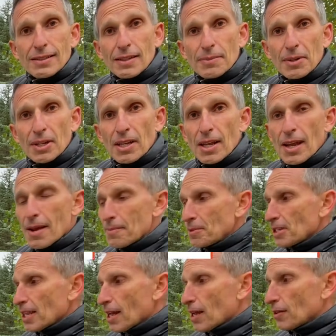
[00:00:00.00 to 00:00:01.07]
I'm gonna
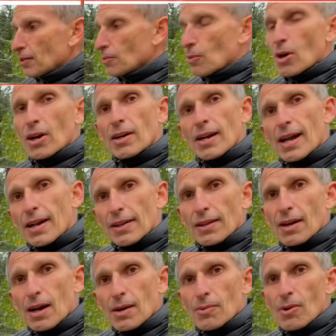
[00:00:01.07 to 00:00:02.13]
empty out the water out of
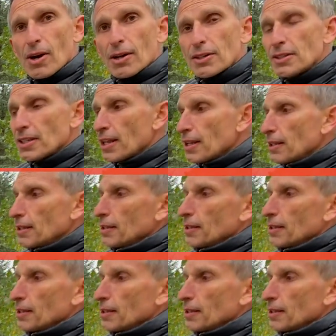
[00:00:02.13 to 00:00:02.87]
the hot water tank.